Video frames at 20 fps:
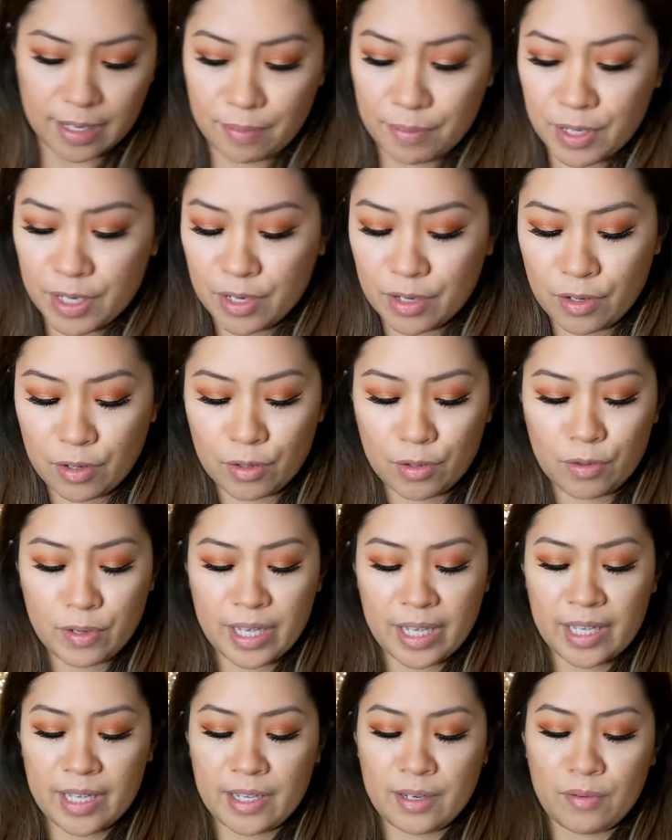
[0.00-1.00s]
I'm gonna go
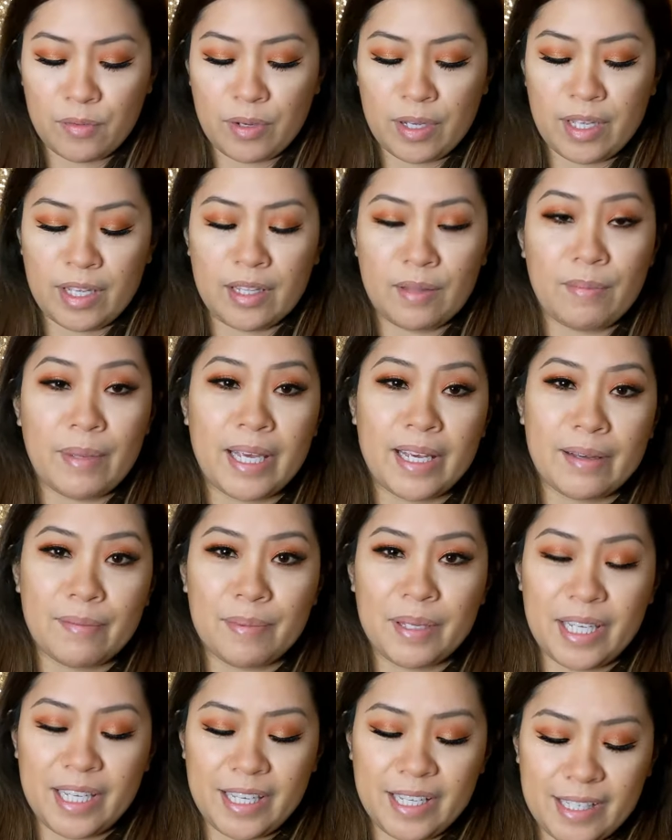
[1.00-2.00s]
in with
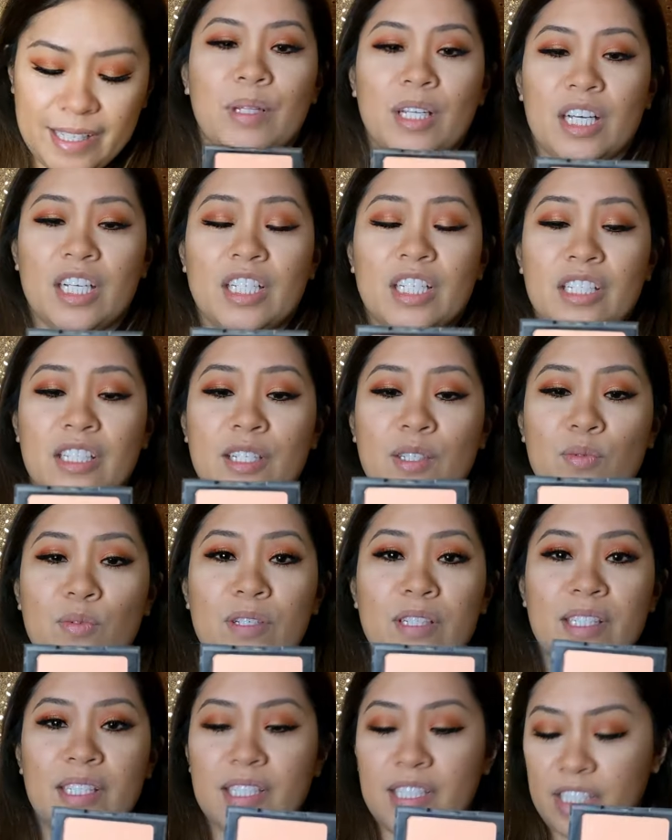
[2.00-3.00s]
Makeup Geek blush. This
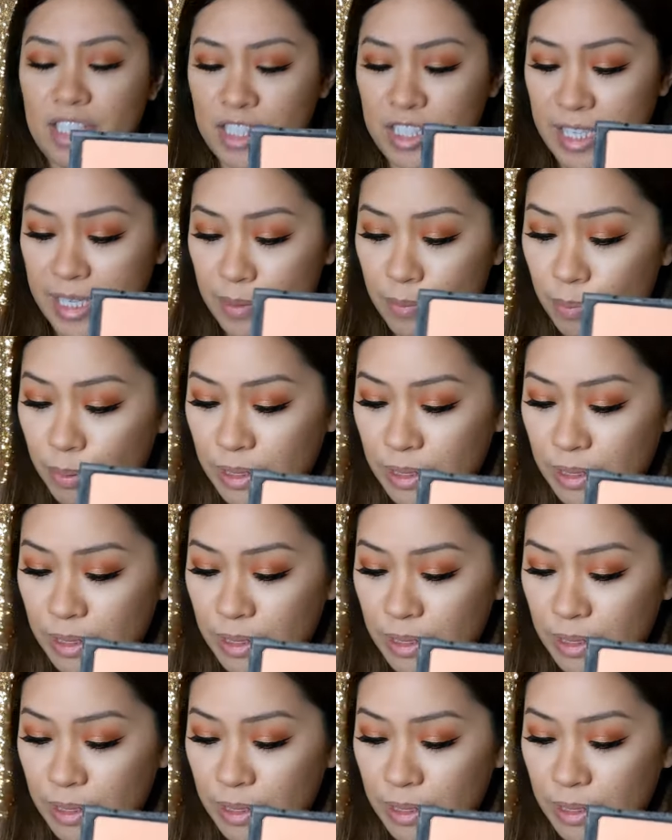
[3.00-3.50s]
one's in the shade